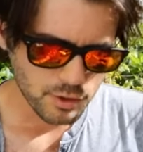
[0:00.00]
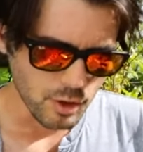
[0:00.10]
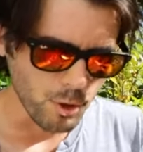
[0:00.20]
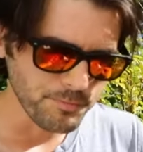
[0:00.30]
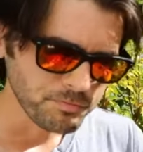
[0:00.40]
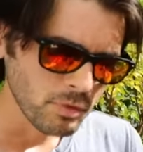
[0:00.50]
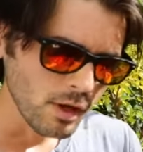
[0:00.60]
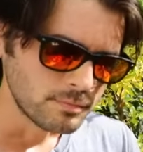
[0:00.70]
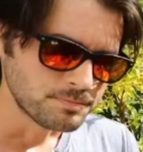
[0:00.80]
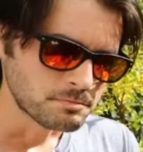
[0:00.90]
So,
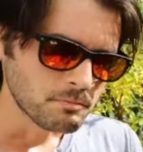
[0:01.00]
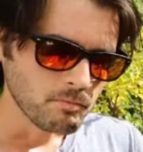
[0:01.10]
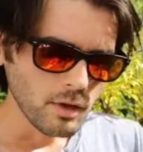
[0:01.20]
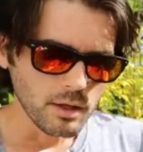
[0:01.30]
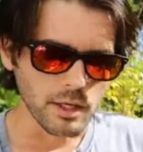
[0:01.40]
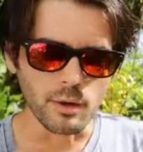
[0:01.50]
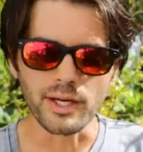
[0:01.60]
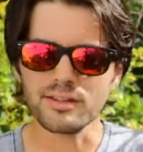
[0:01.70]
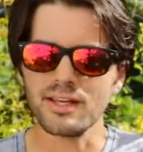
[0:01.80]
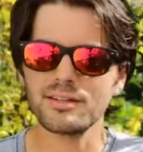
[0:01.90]
you know,
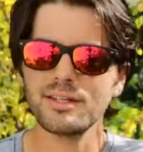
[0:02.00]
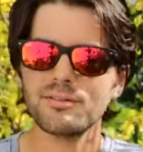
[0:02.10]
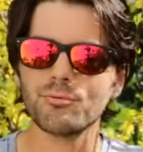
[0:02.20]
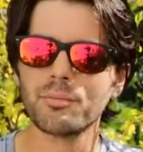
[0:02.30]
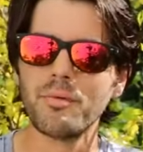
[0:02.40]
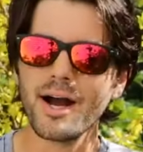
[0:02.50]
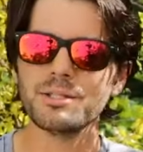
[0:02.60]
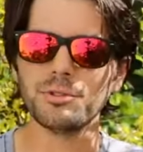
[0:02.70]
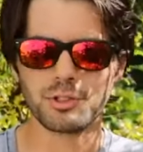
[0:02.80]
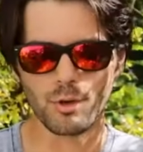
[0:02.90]
it, it, it
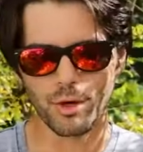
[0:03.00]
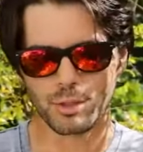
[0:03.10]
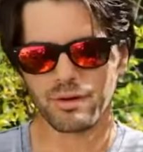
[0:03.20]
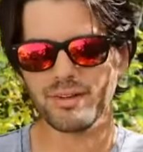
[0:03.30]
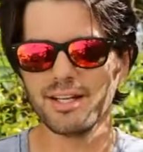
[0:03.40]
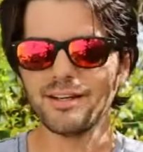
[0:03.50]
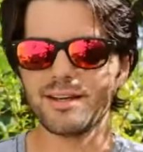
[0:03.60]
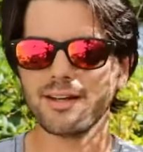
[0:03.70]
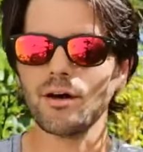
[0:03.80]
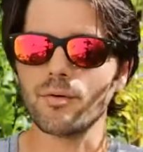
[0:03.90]
reminds me so much when I'm eating
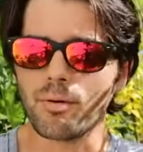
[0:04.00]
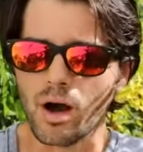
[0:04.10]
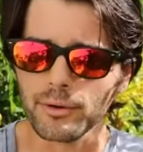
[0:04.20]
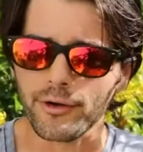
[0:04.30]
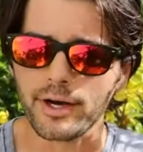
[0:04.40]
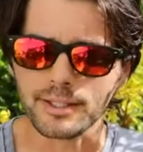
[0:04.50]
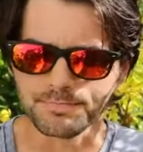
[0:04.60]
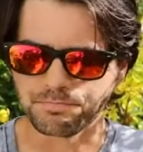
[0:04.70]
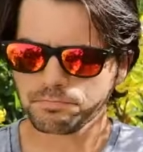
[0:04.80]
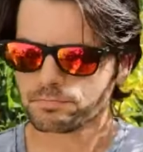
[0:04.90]
it of a pomegranate,
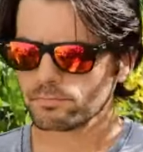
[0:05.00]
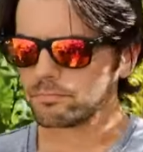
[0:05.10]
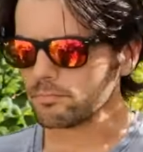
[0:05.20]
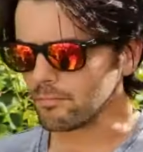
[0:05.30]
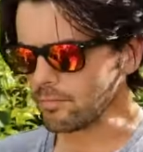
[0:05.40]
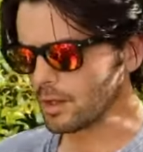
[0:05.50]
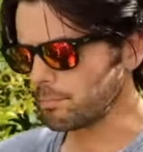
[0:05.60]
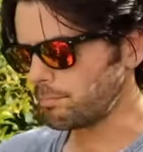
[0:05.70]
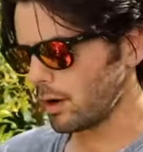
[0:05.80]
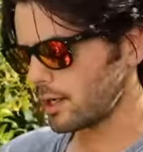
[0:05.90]

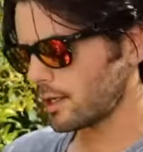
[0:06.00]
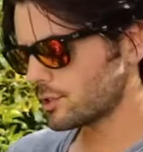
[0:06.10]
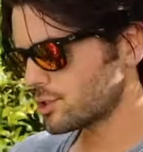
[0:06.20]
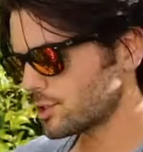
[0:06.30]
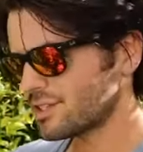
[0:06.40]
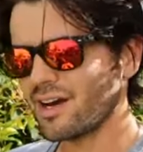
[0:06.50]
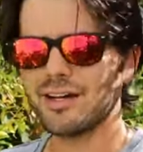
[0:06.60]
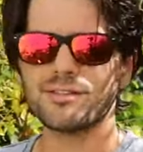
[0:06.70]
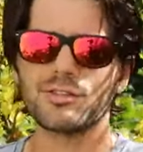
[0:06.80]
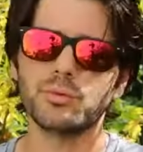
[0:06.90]
but it's just
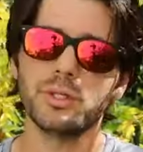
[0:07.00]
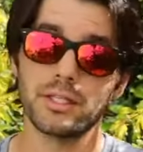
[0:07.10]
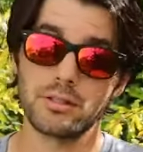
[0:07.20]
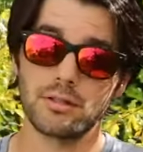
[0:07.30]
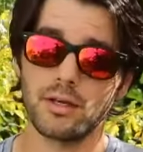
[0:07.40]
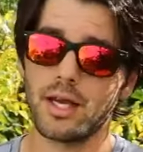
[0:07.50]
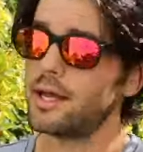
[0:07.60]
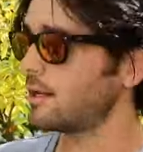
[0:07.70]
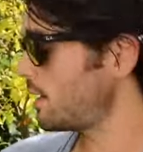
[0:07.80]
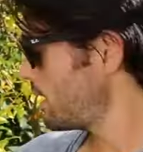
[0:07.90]
not sweet. And